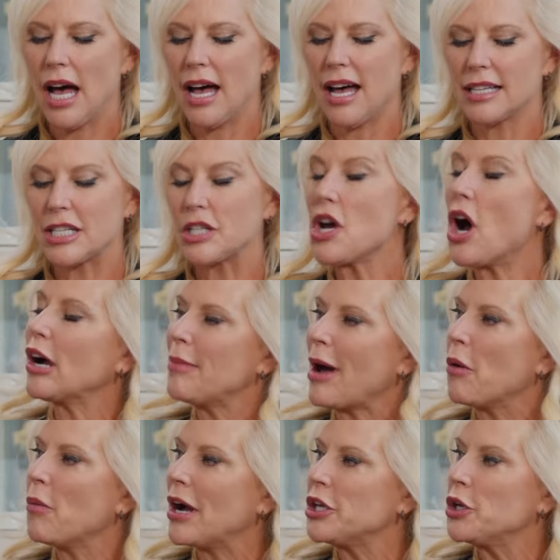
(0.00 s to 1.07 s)
uh, to talk
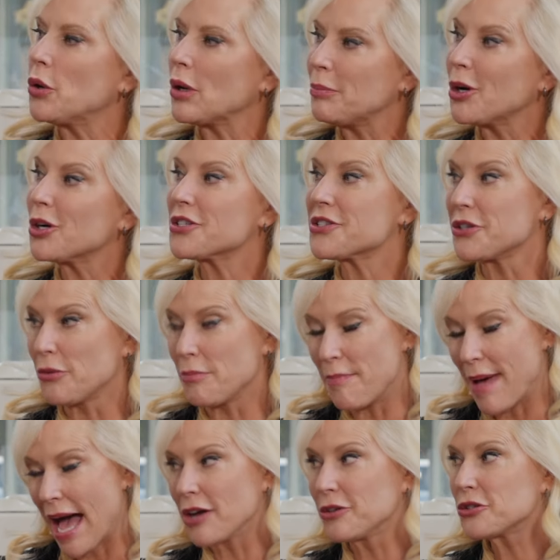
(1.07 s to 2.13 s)
about what your personal
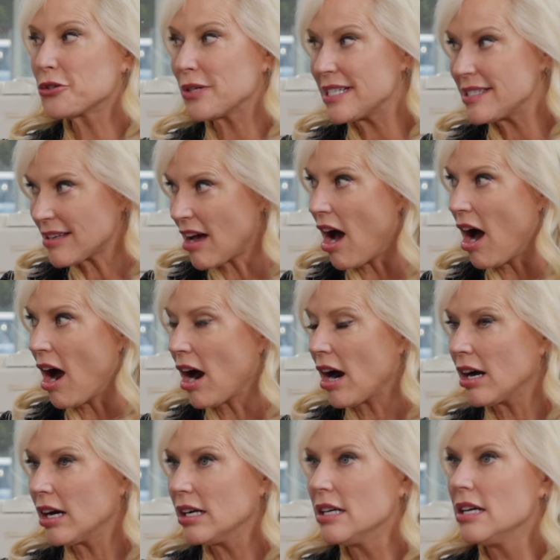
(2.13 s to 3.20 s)
boundaries
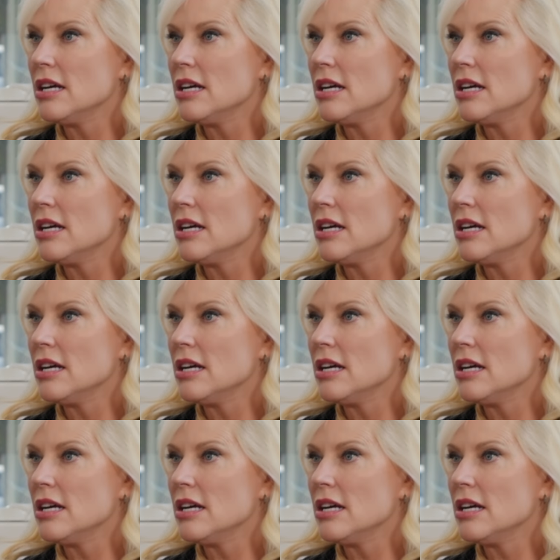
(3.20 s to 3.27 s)
are.